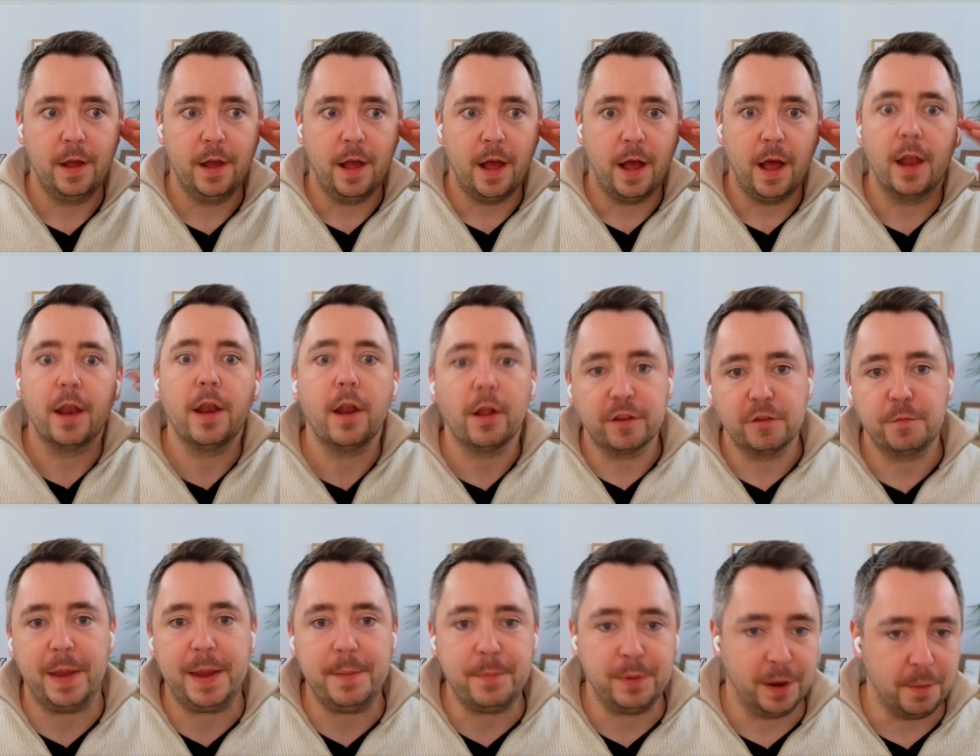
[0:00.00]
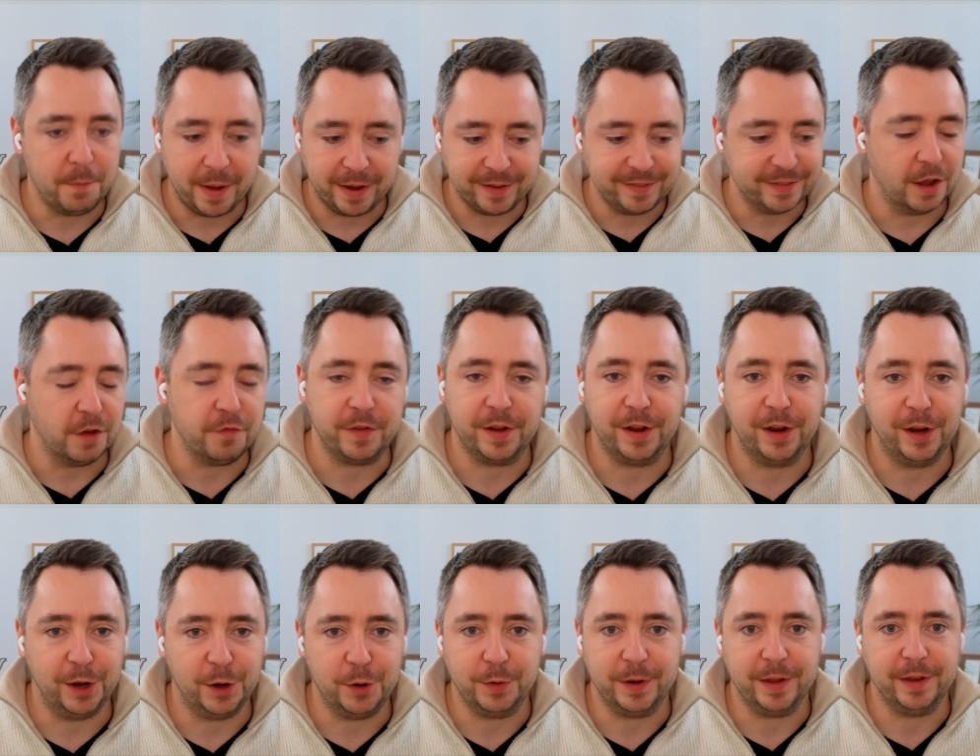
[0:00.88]
a lot of people, and myself
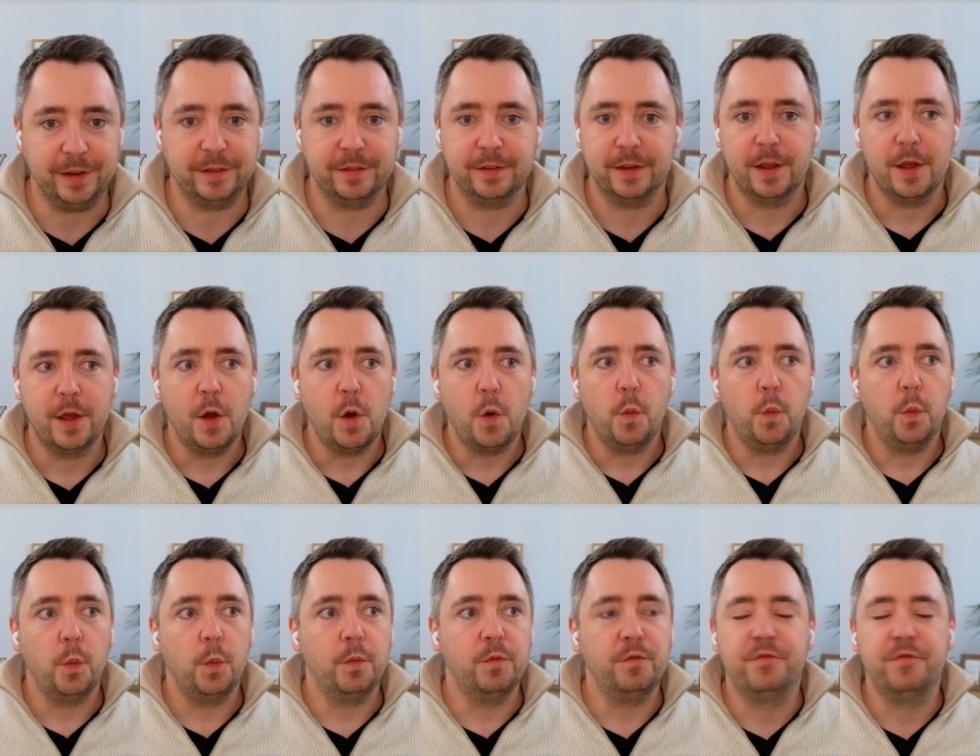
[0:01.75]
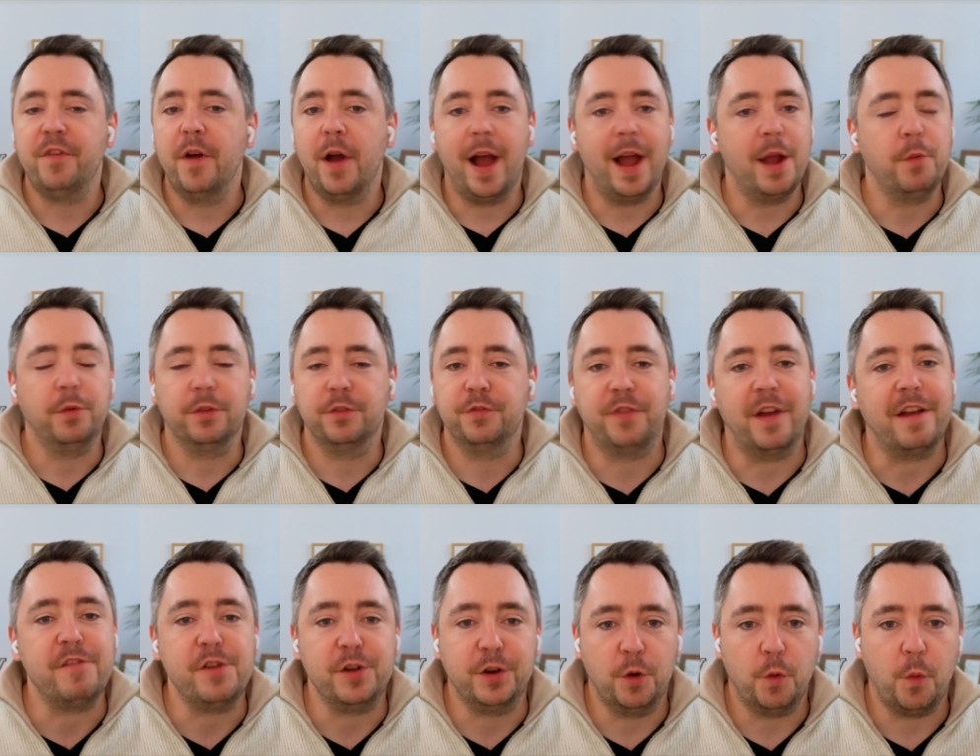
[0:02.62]
included, I was
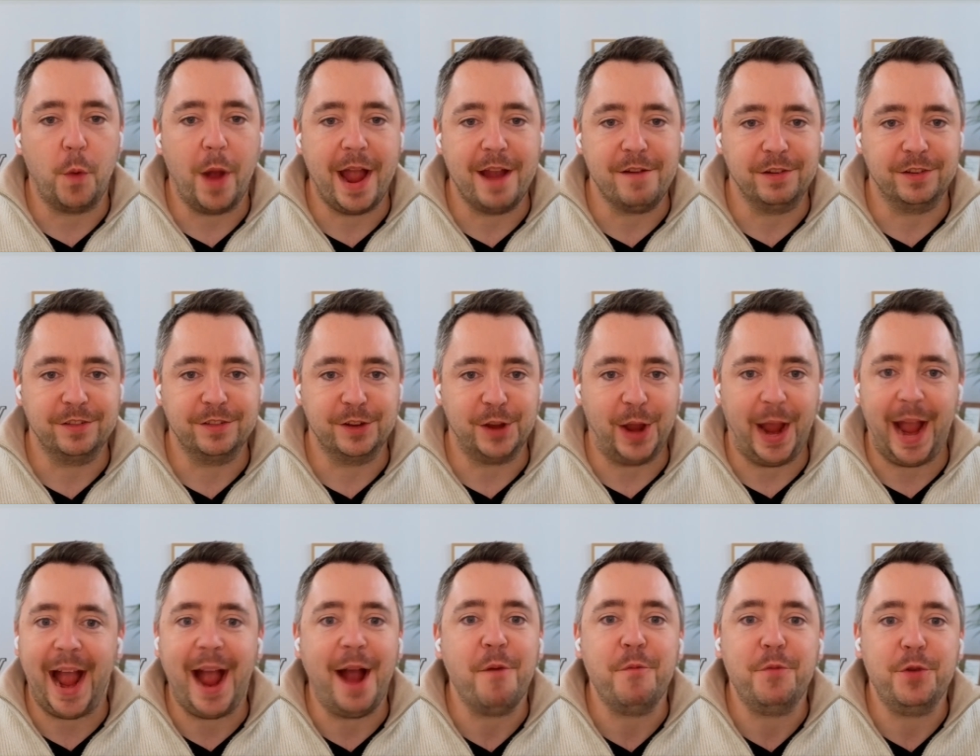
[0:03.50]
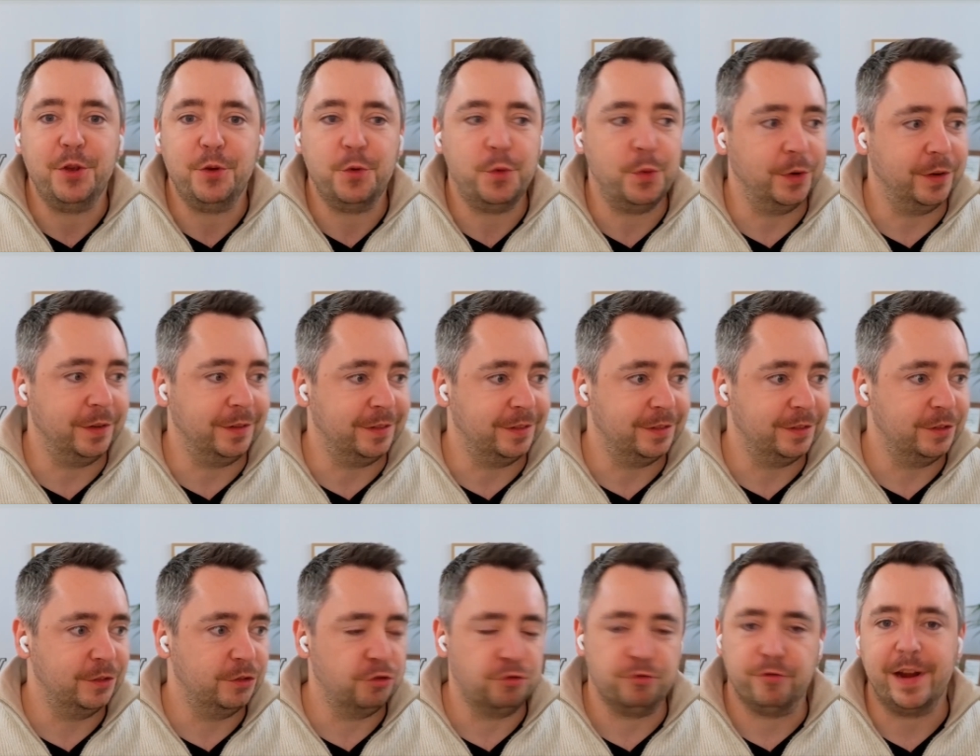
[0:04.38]
very unaware as to how we would
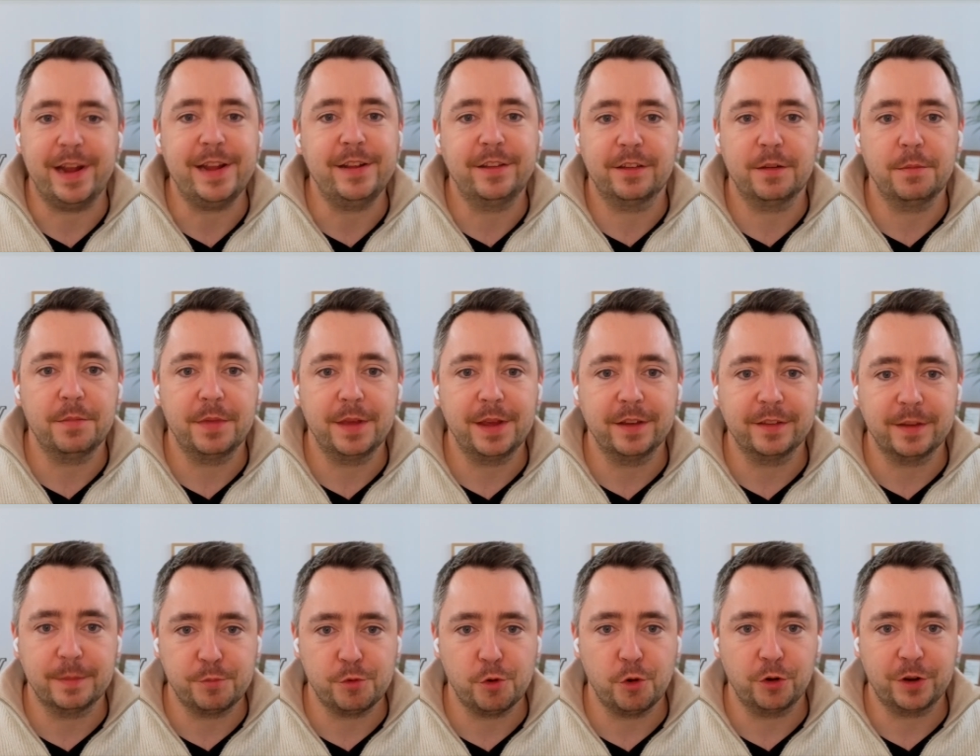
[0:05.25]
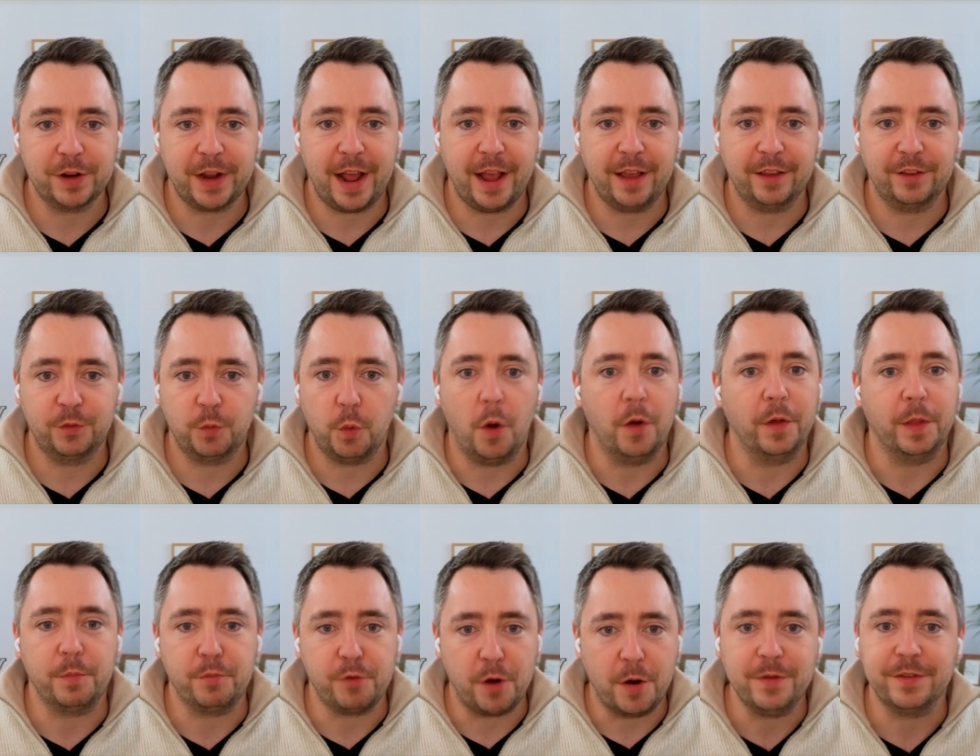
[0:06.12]
create something as a broadcast. What are the
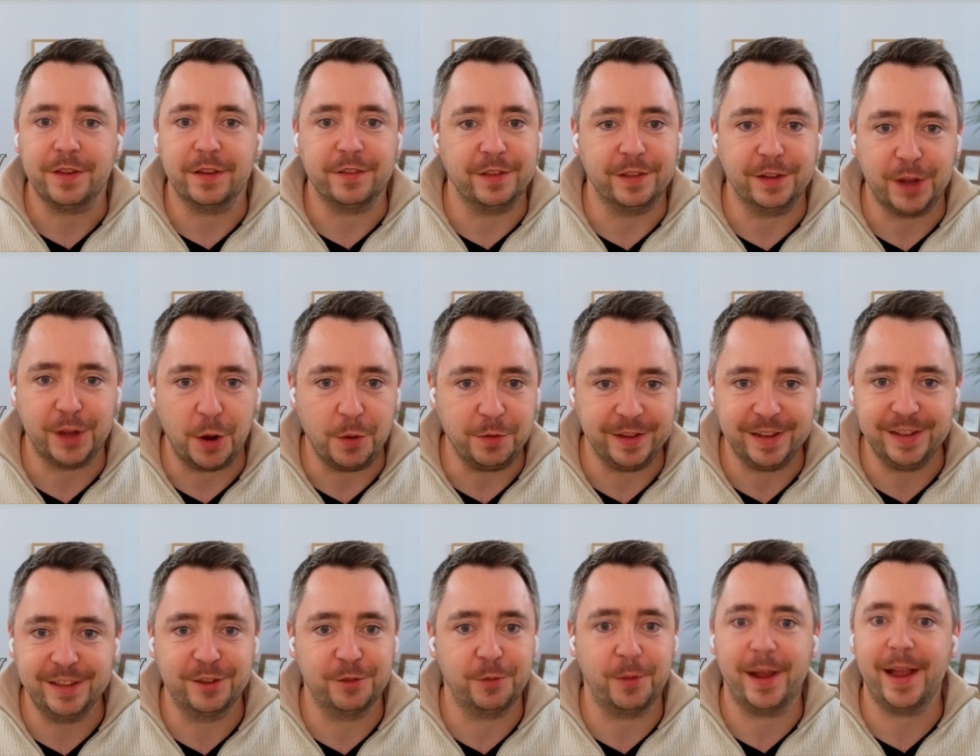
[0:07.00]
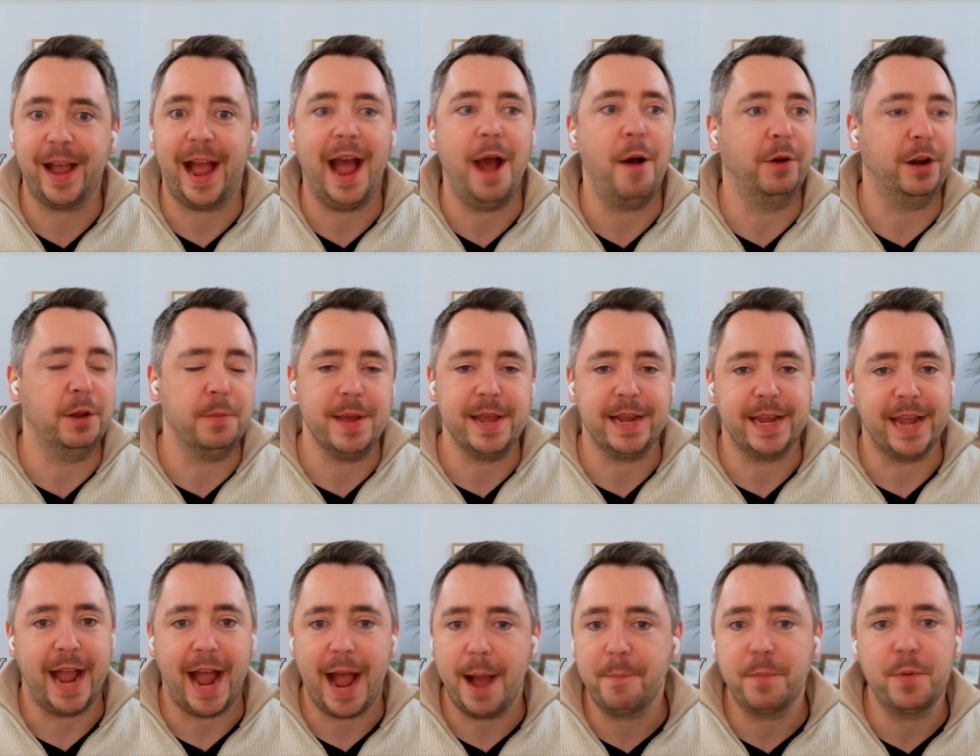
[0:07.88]
processes that goes into it? How do you make it
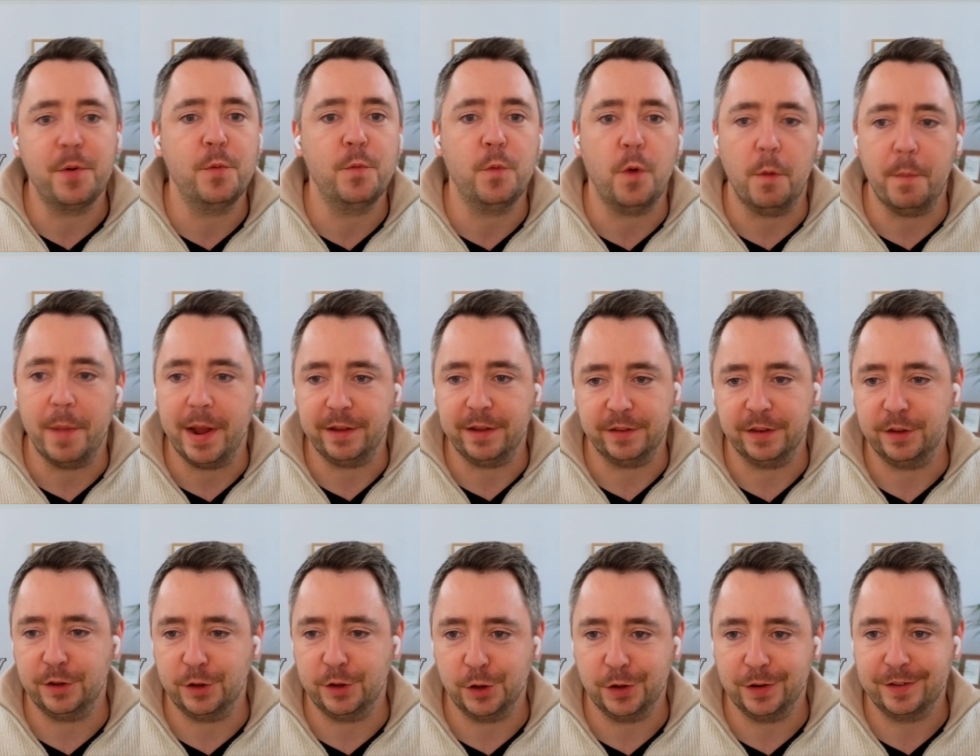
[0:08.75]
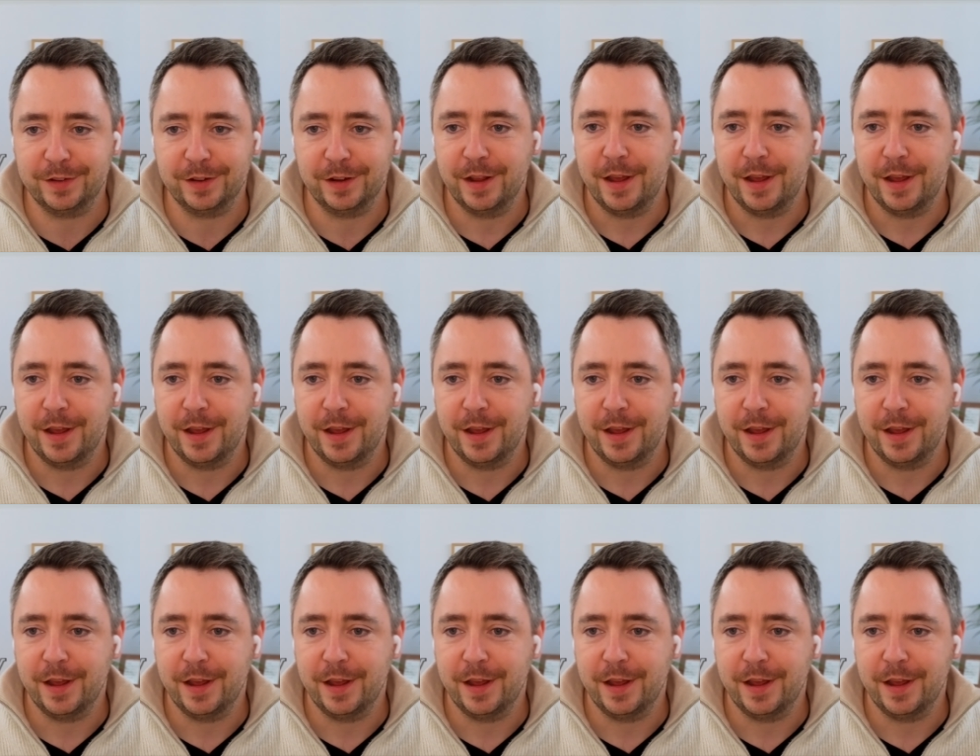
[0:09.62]
happen? What makes it good?